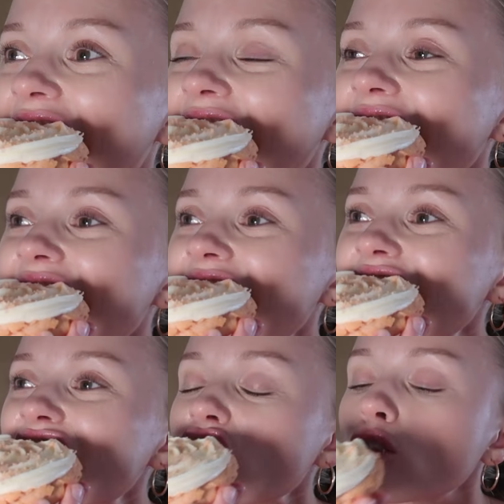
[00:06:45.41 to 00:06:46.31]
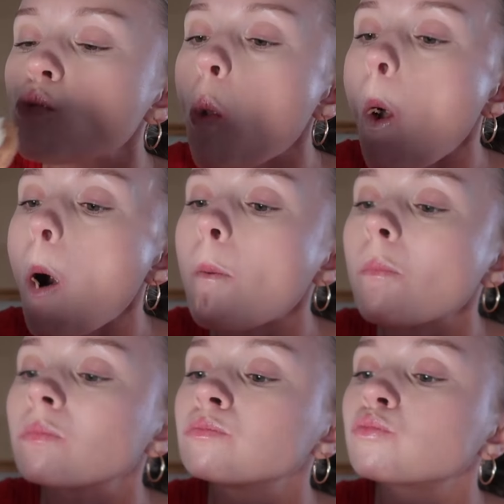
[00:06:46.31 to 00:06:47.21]

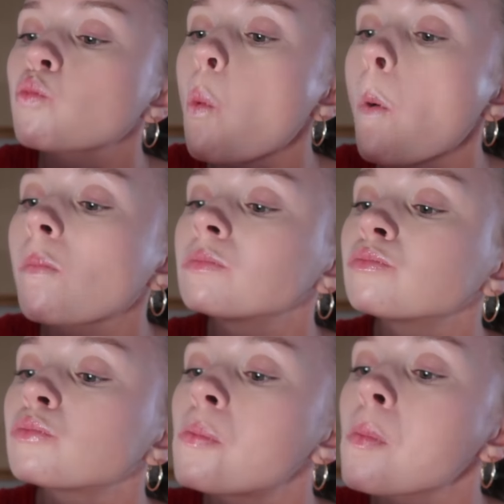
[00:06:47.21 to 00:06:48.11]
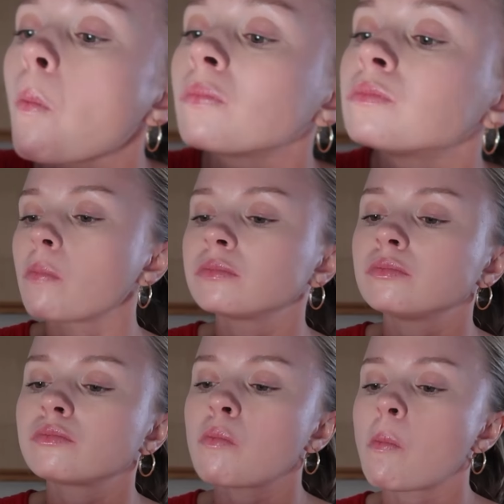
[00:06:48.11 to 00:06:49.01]
(no one is talking)